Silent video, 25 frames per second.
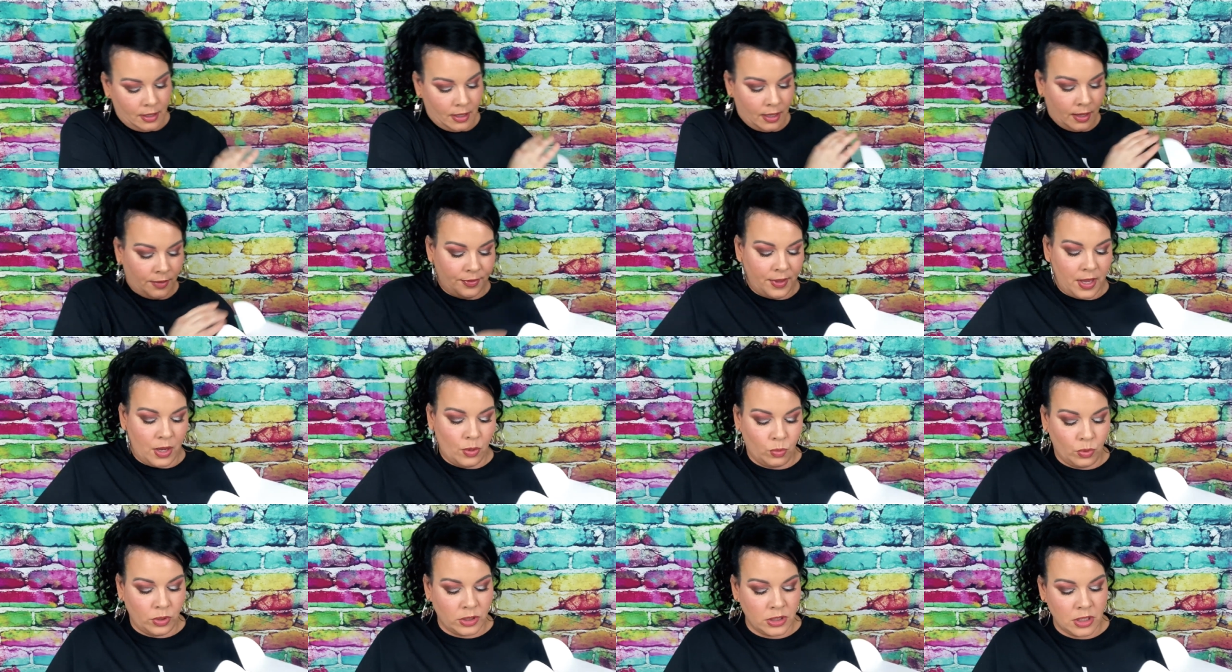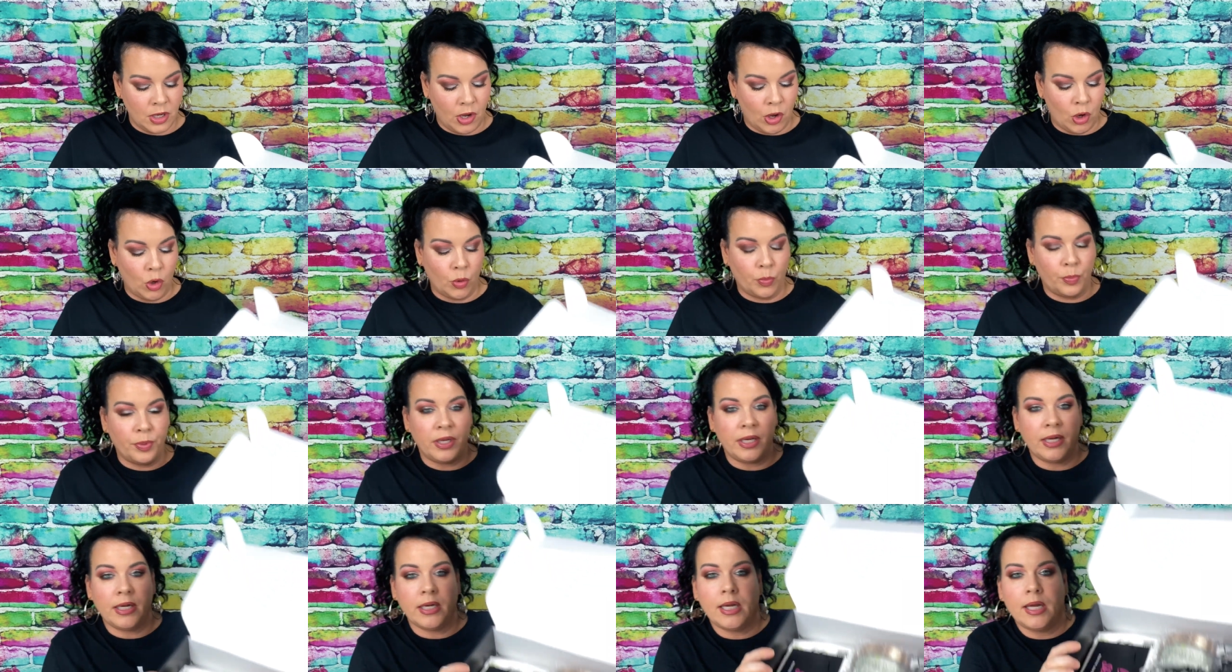And then when you
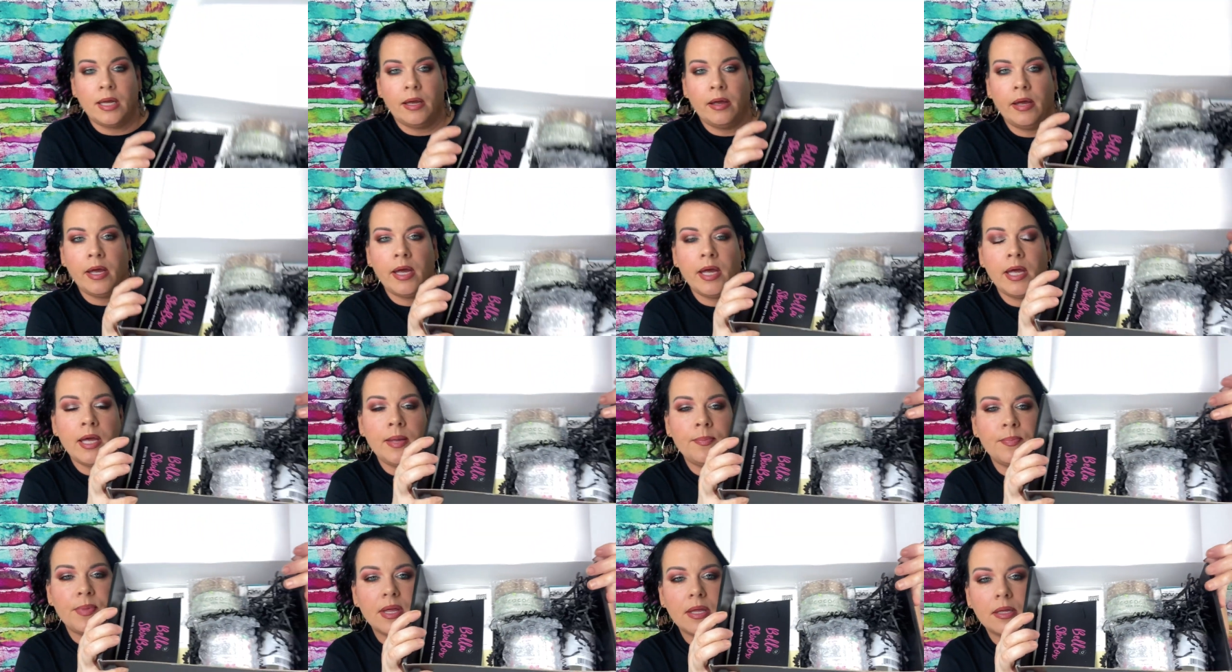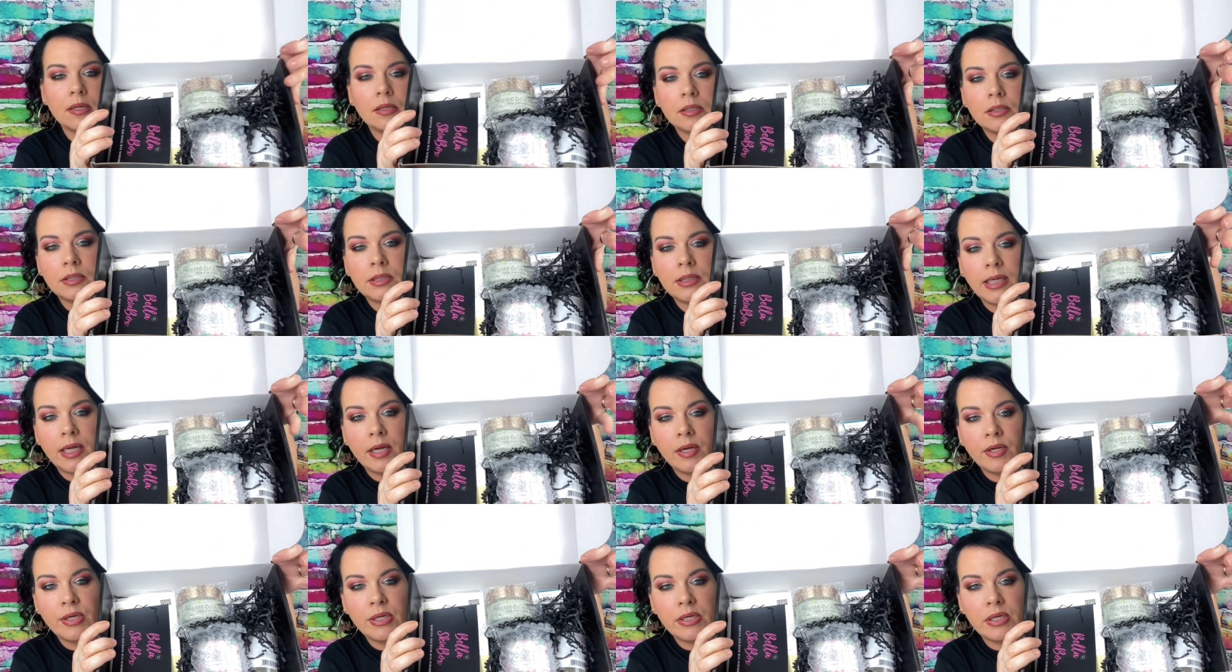open it up,
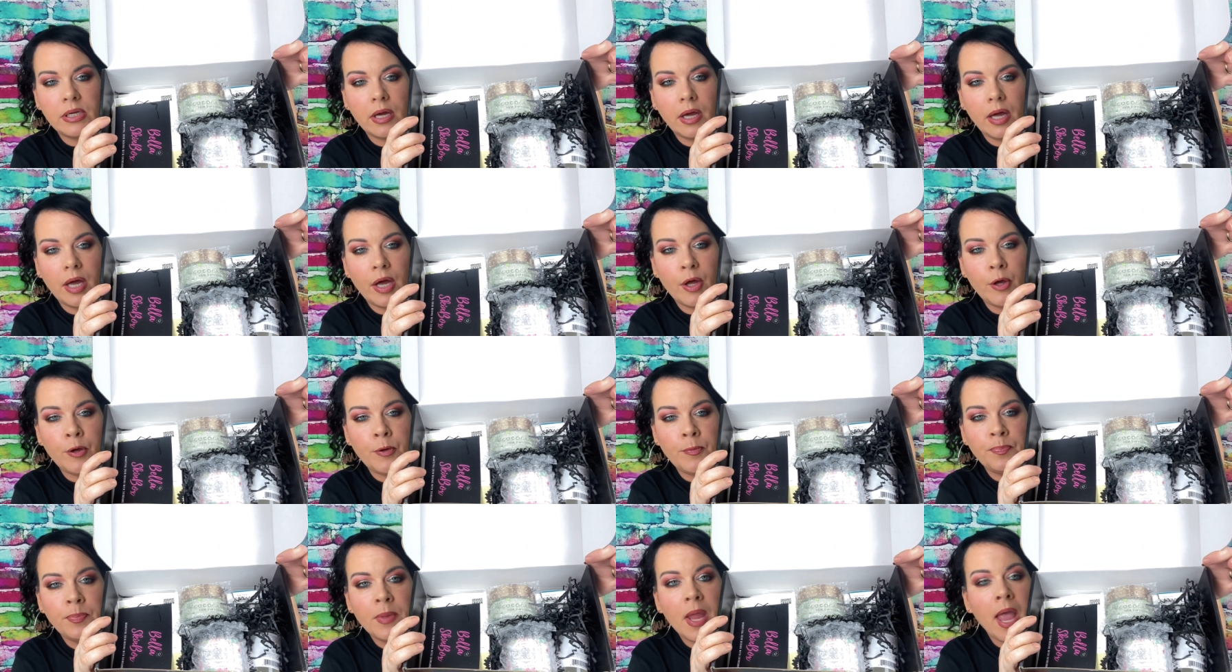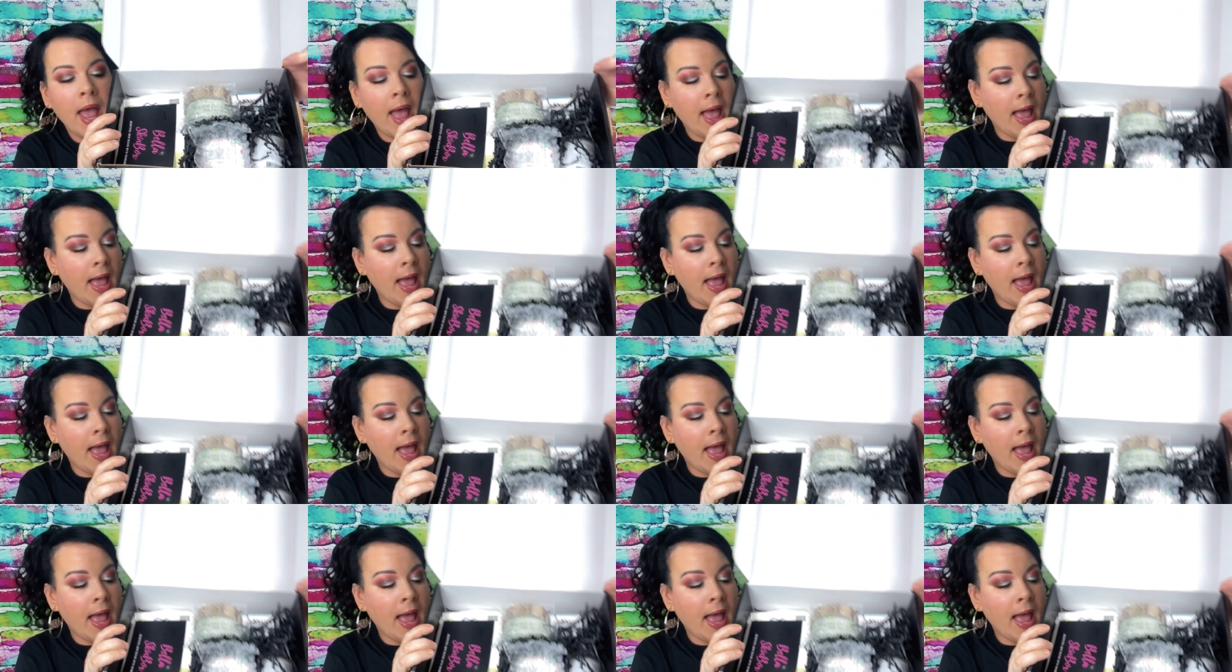there you go.